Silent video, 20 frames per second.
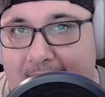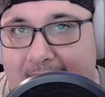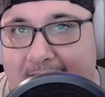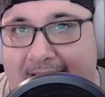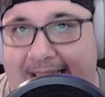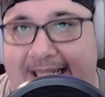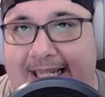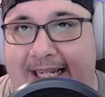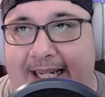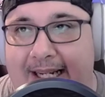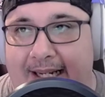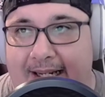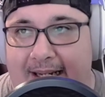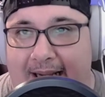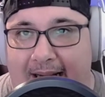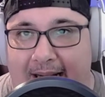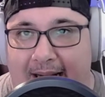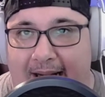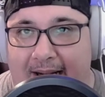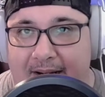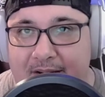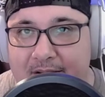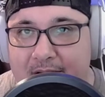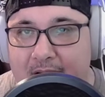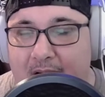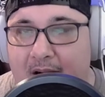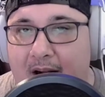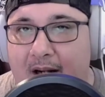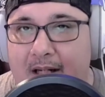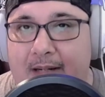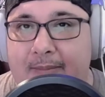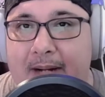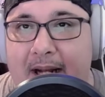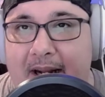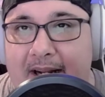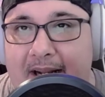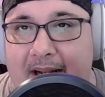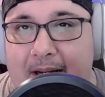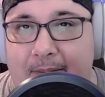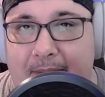scene and talk
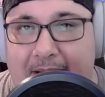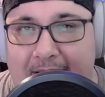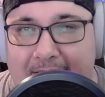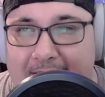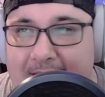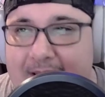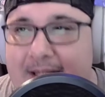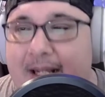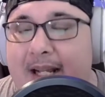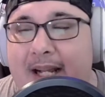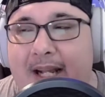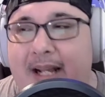about anime.